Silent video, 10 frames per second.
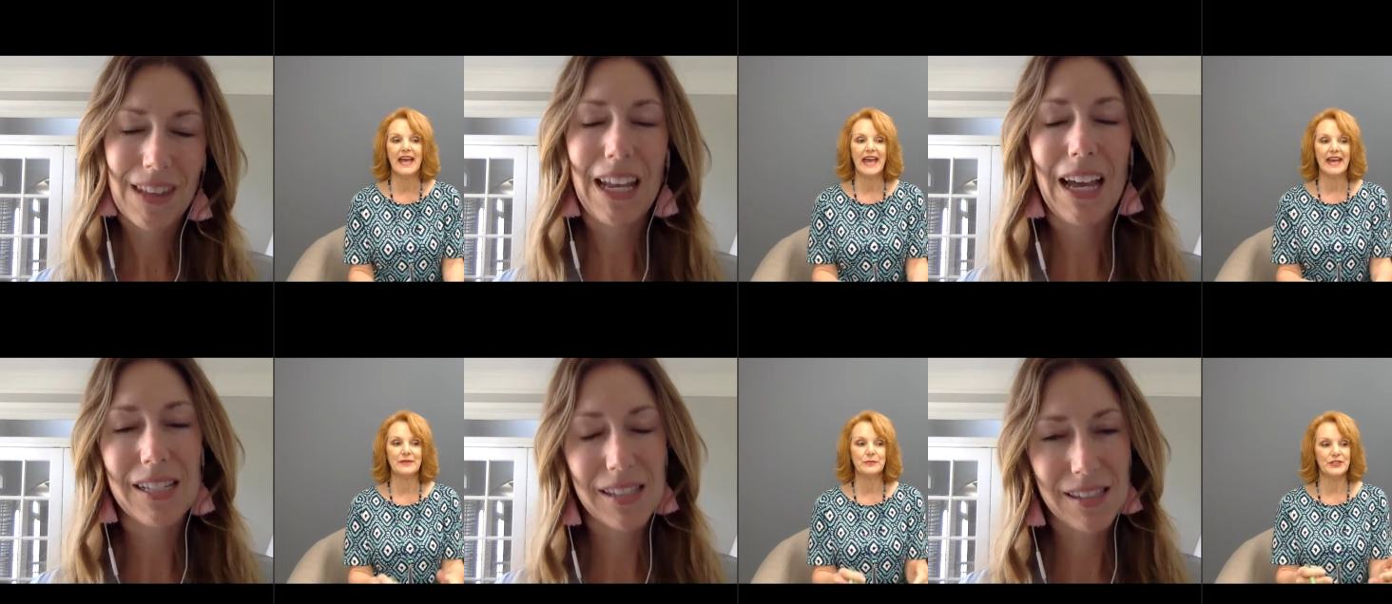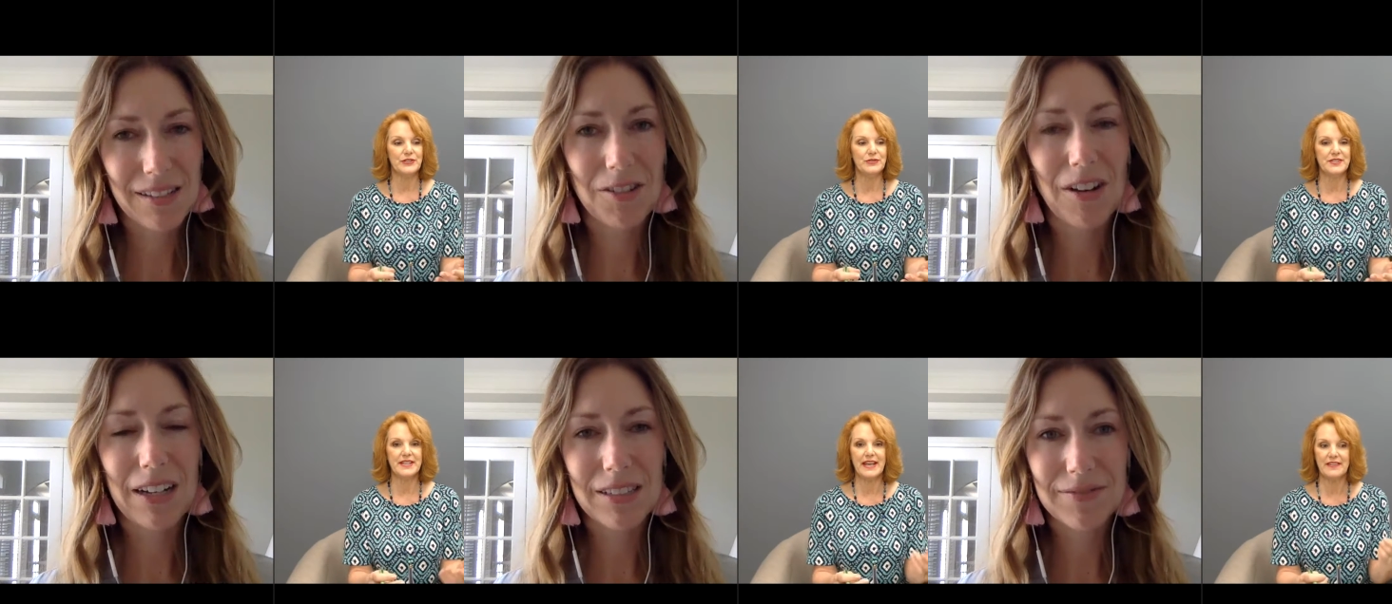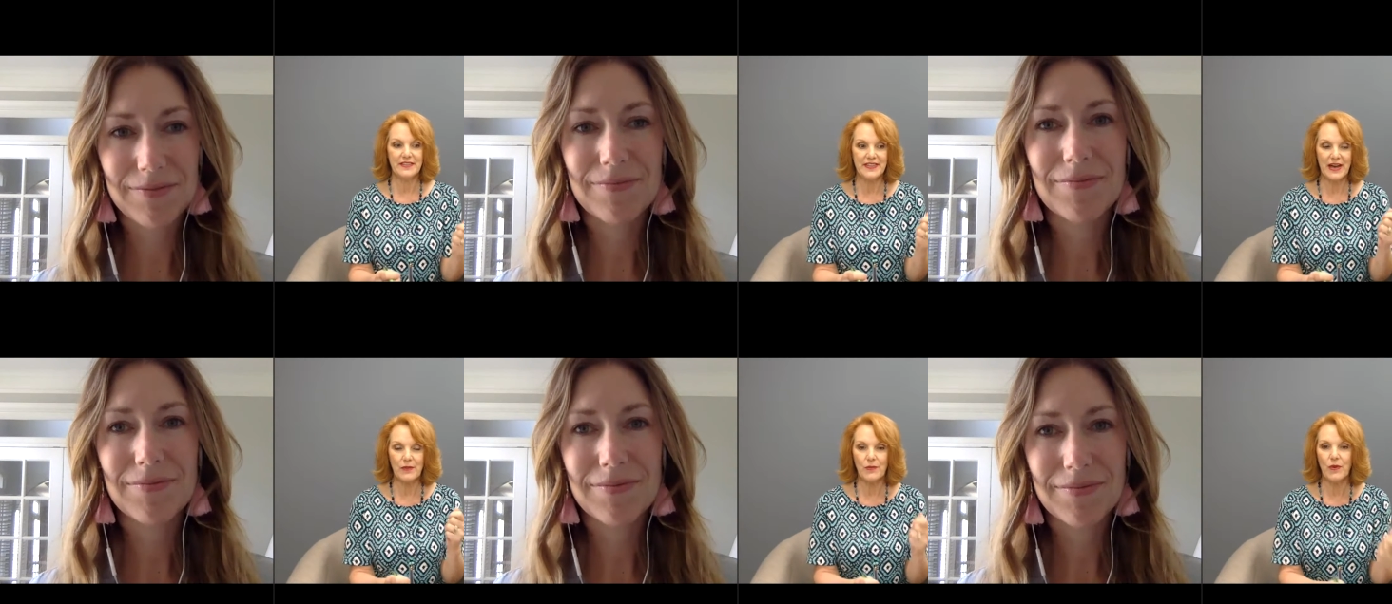Speaker 1: Yes, and when you correct. say that
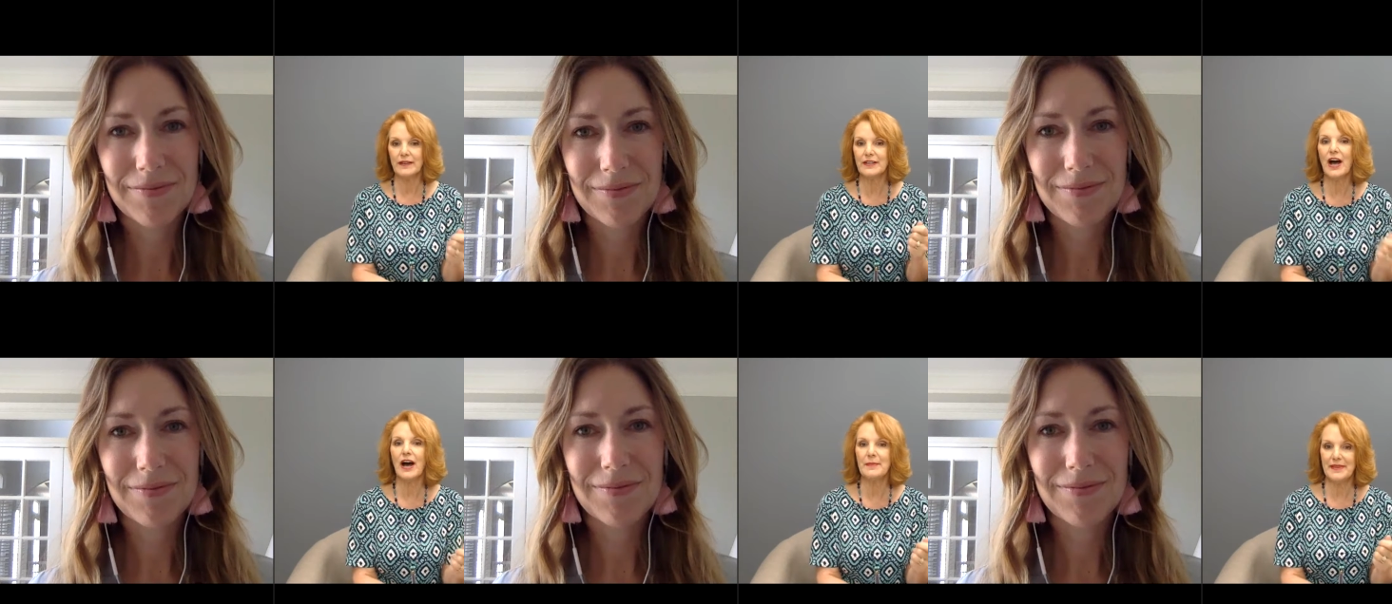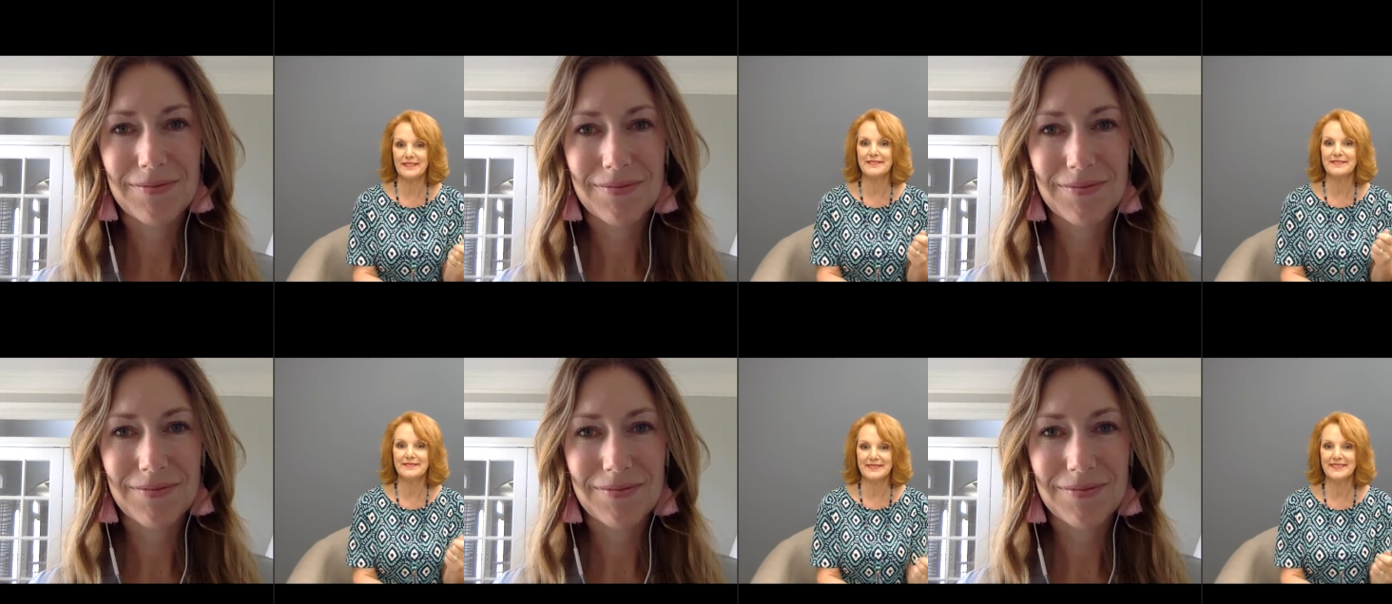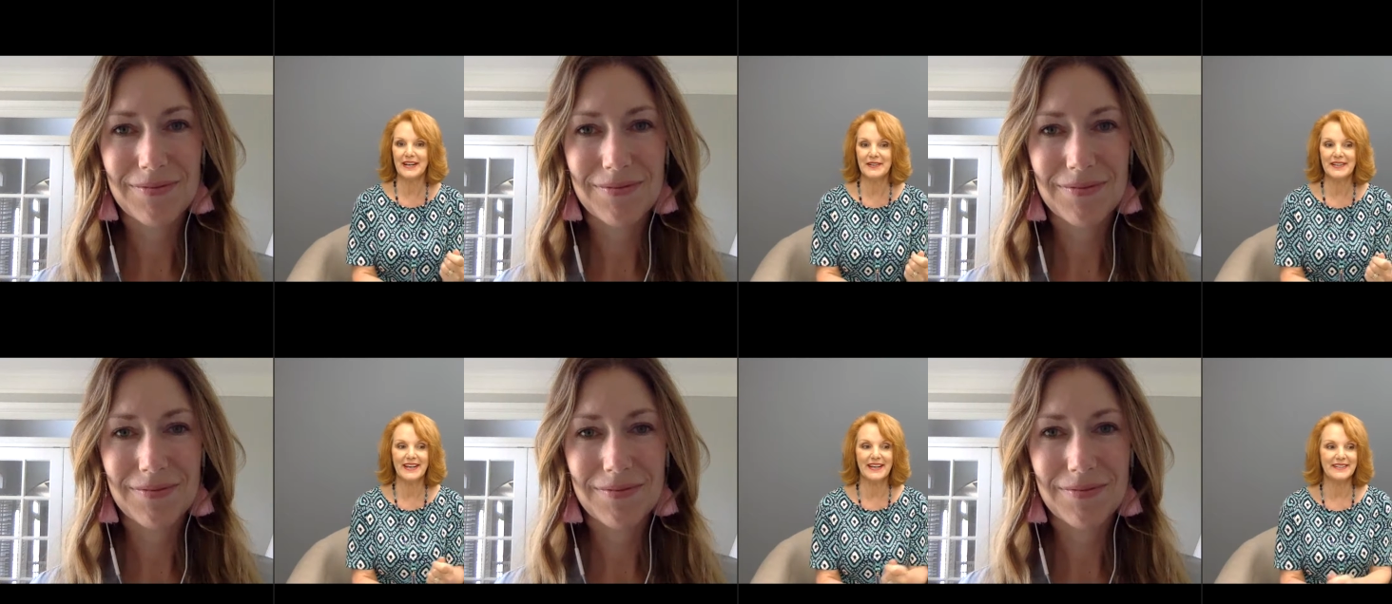that one common
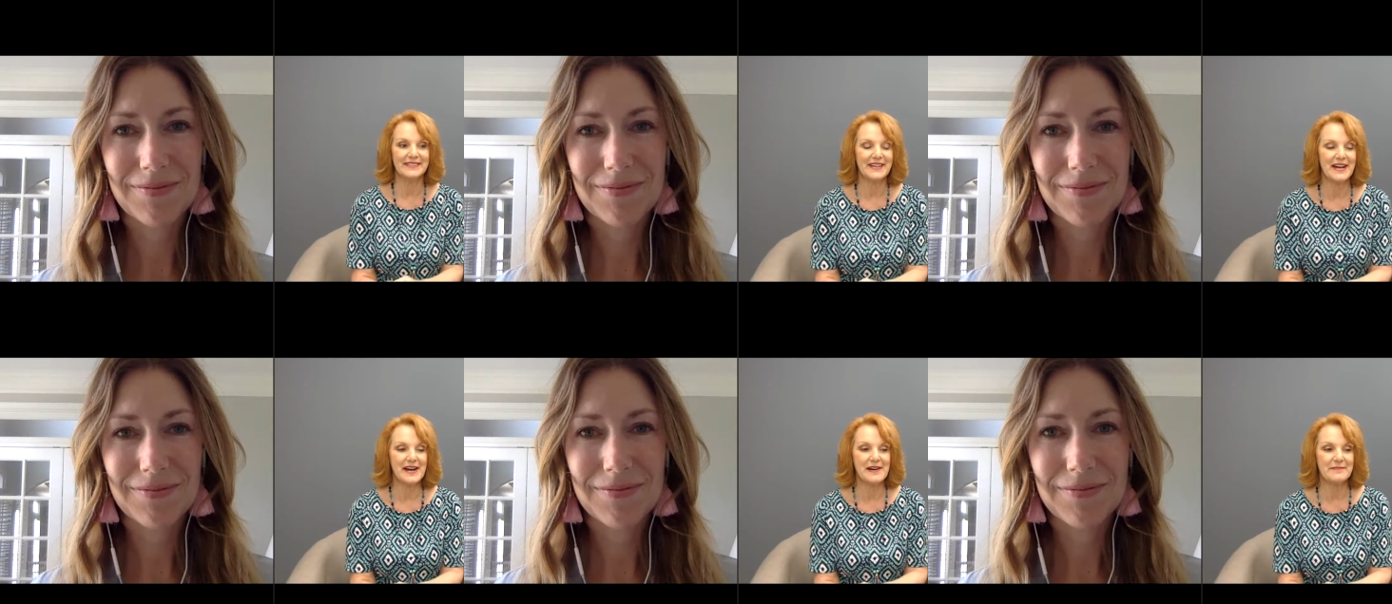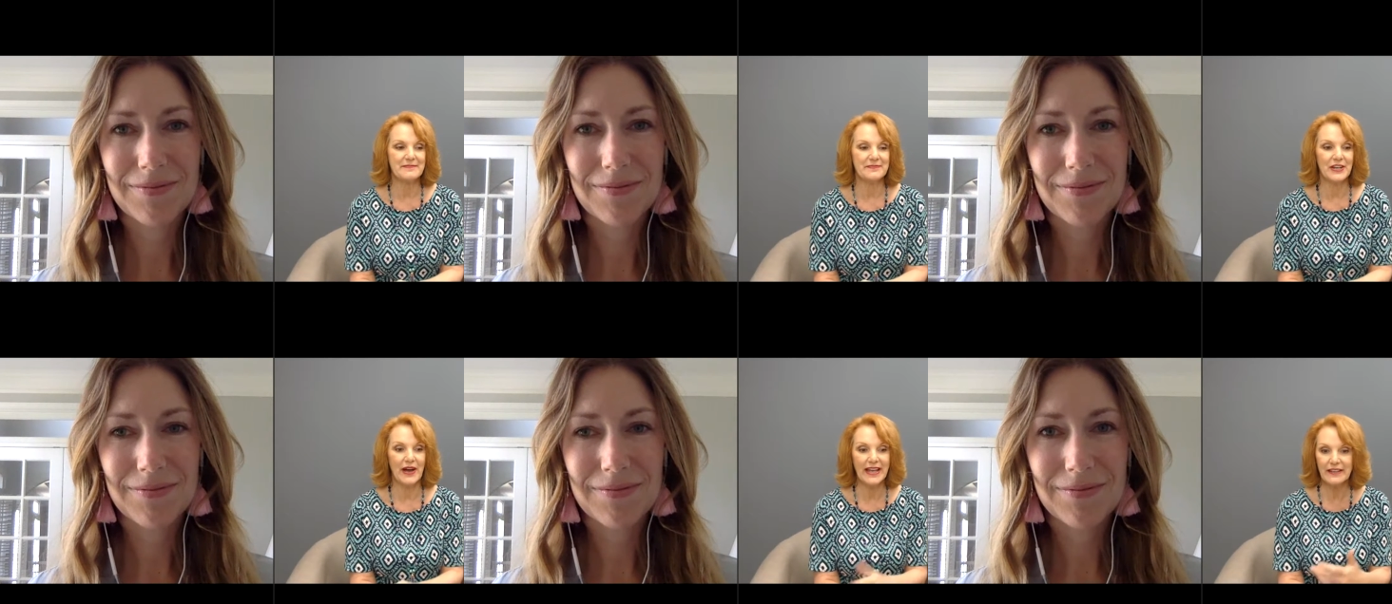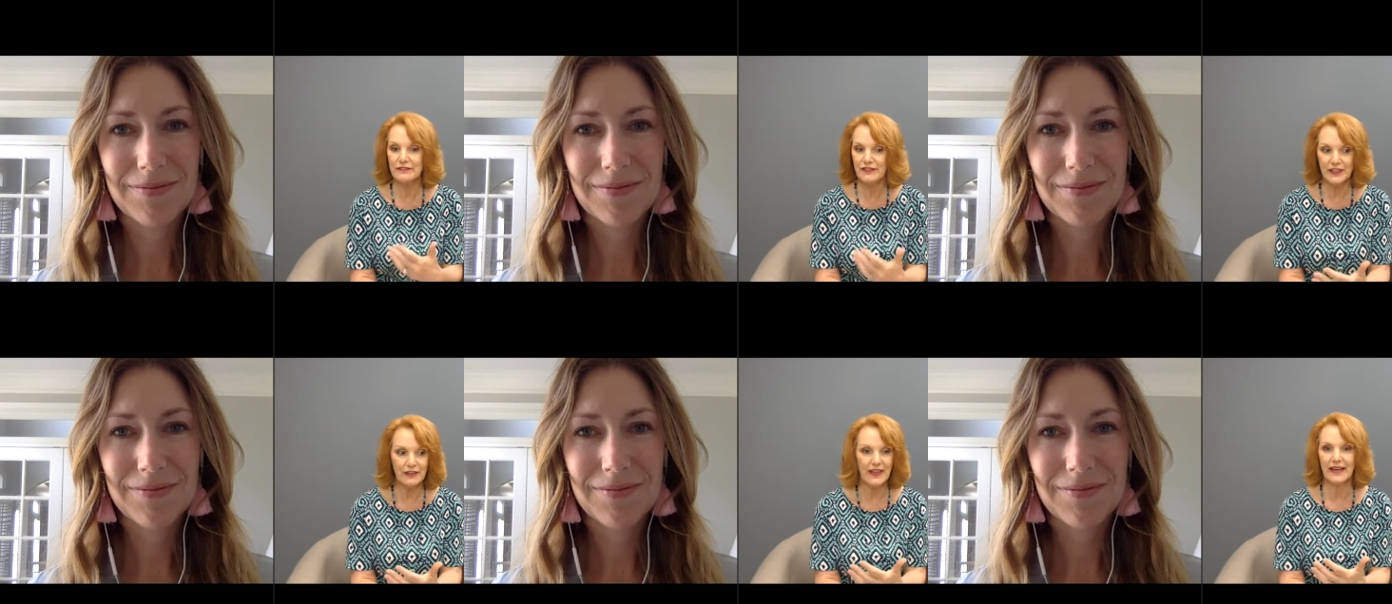area, um, you know, I can
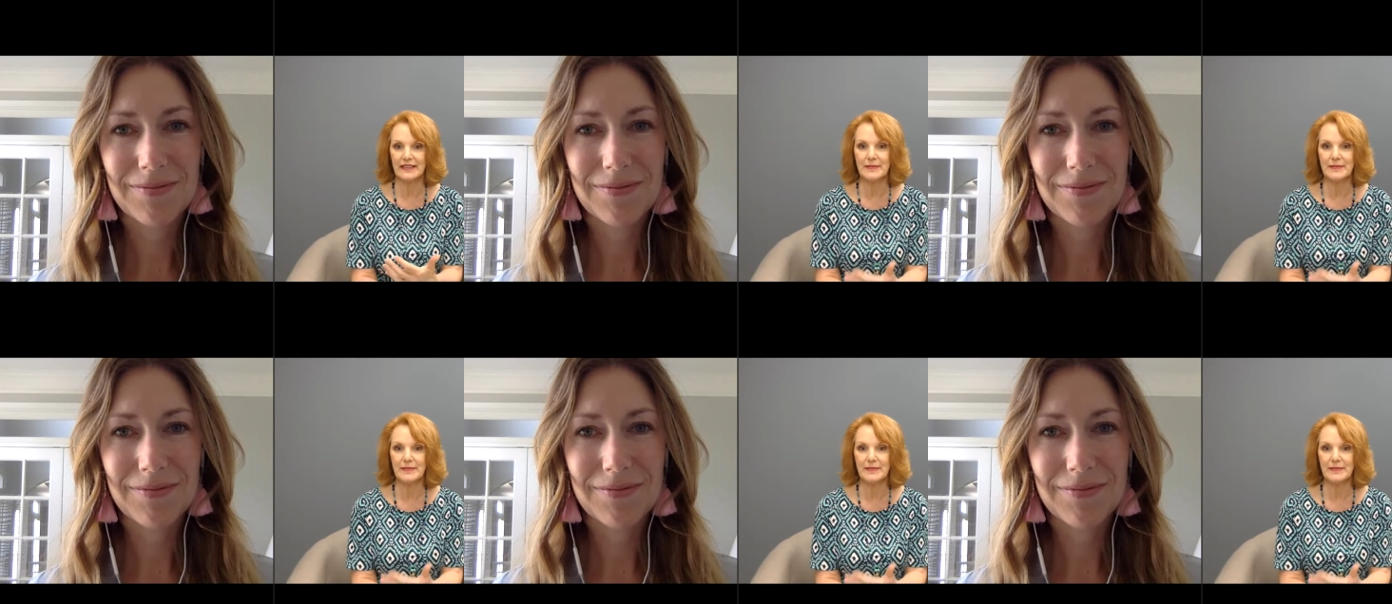feel that.